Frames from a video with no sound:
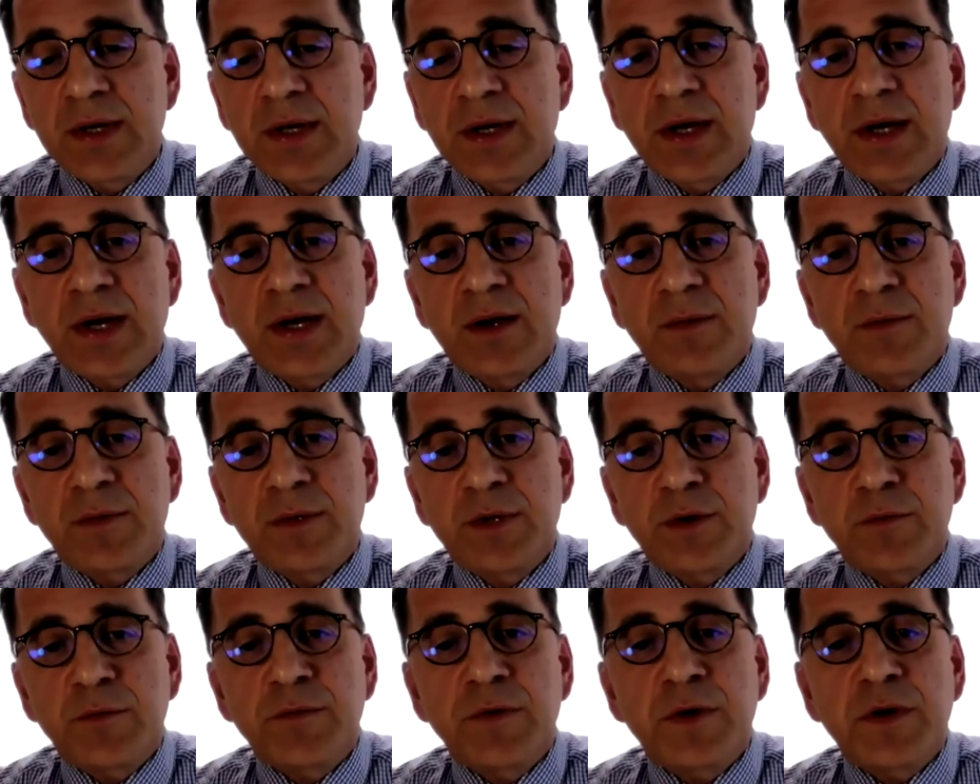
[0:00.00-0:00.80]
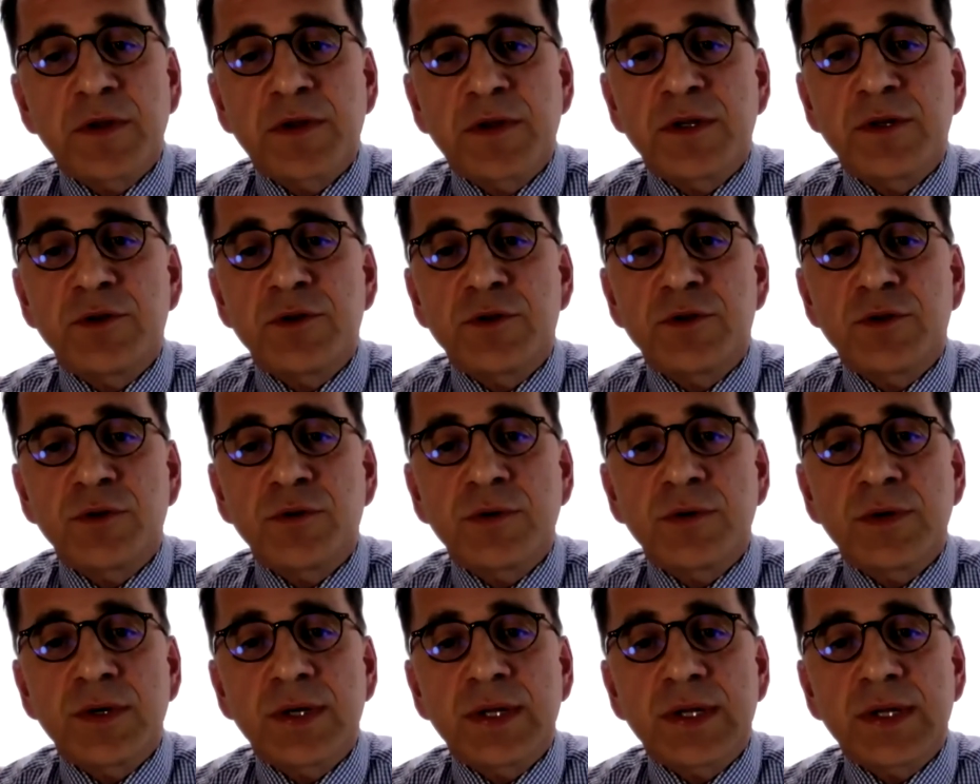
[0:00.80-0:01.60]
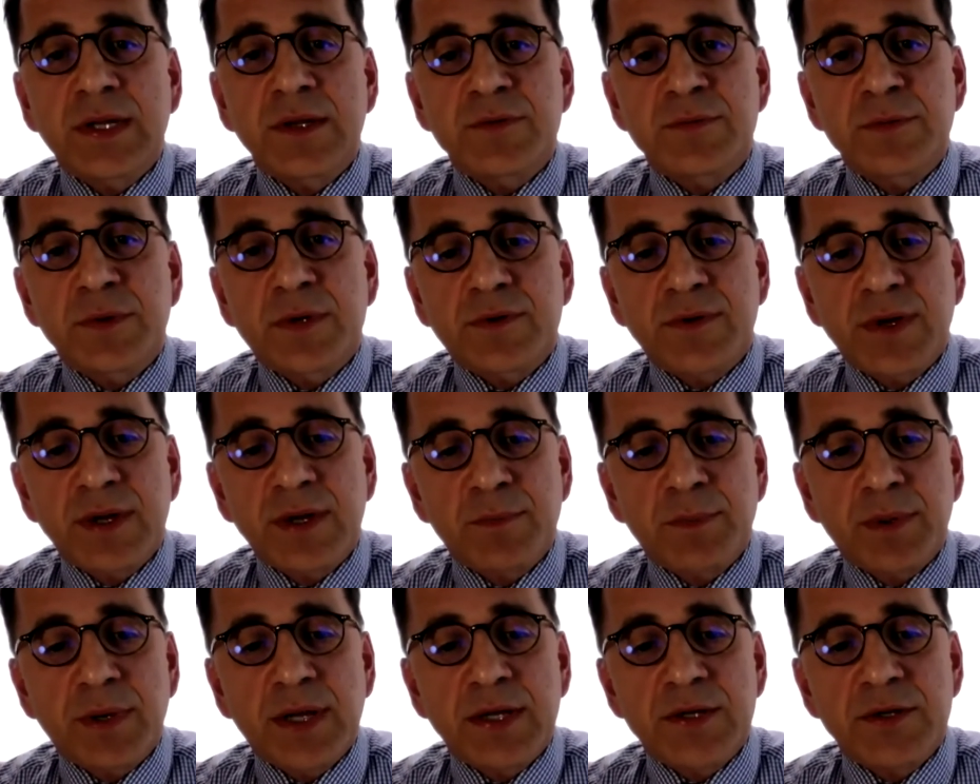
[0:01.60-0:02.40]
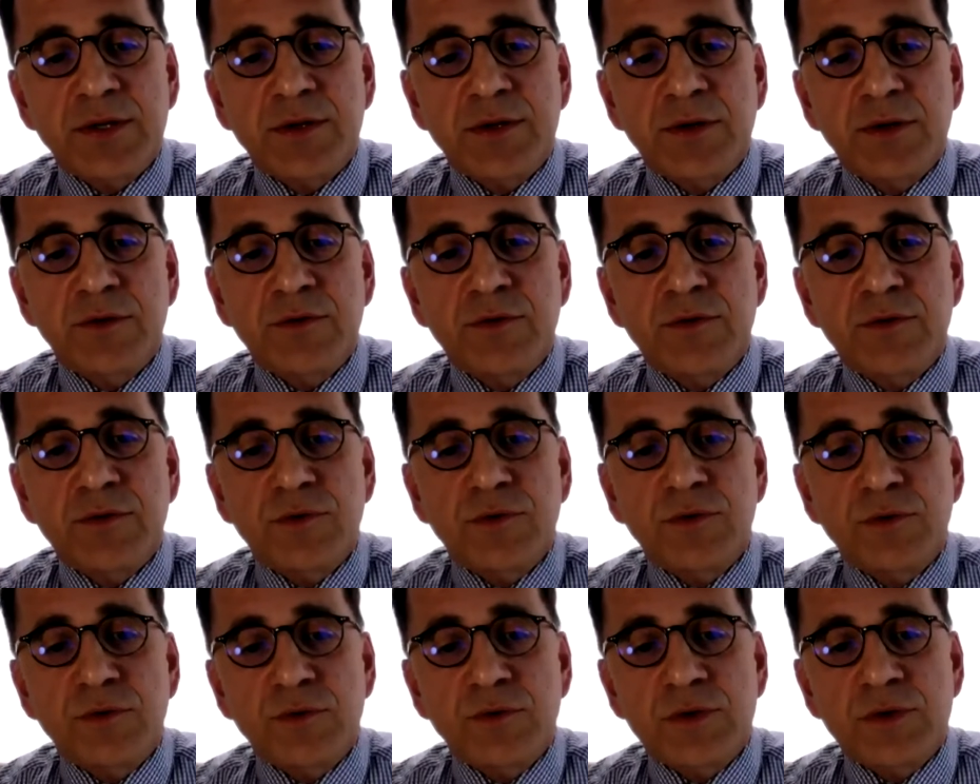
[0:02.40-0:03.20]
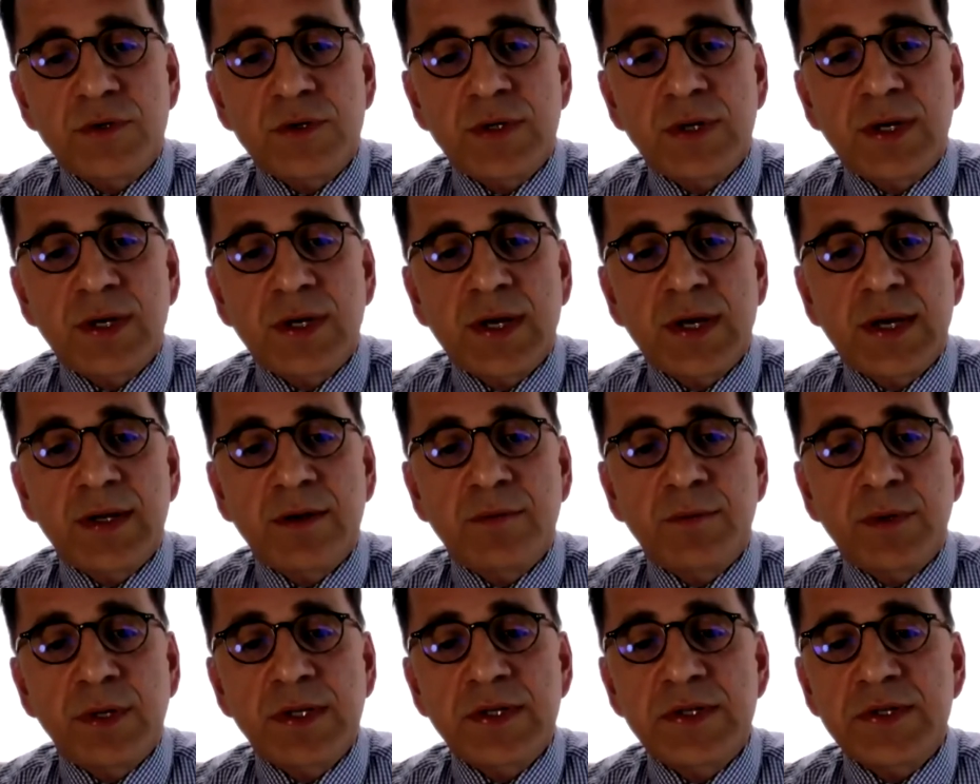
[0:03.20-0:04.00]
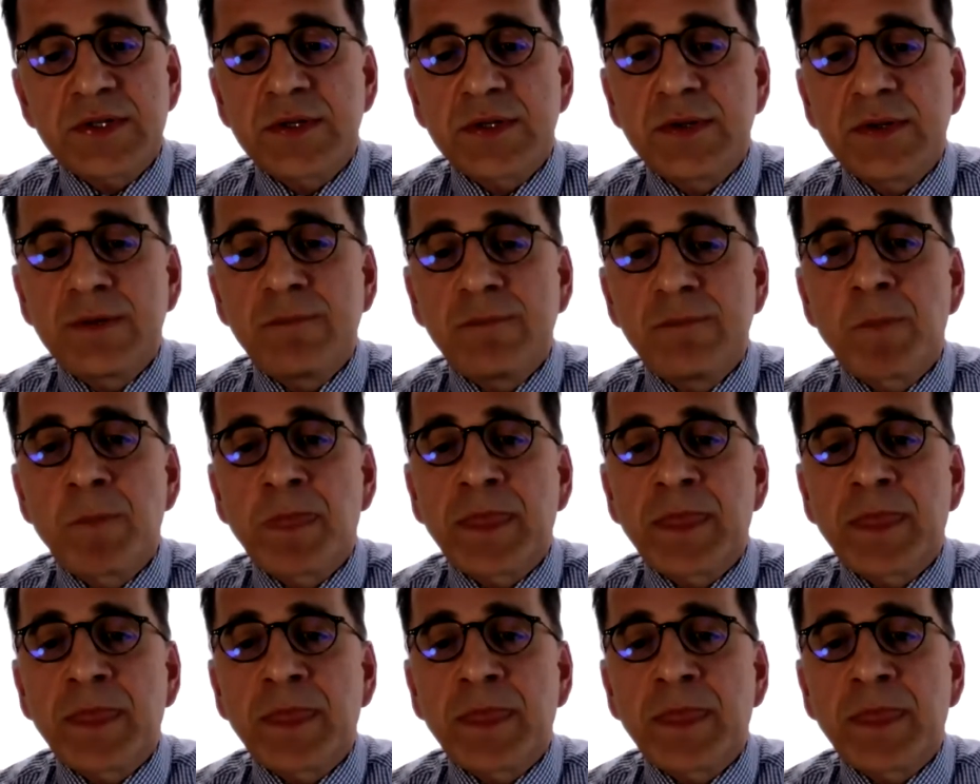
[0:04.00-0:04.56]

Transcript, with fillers: Uh, with no further ado, it gives me great pleasure to introduce uh, Ed Wilson.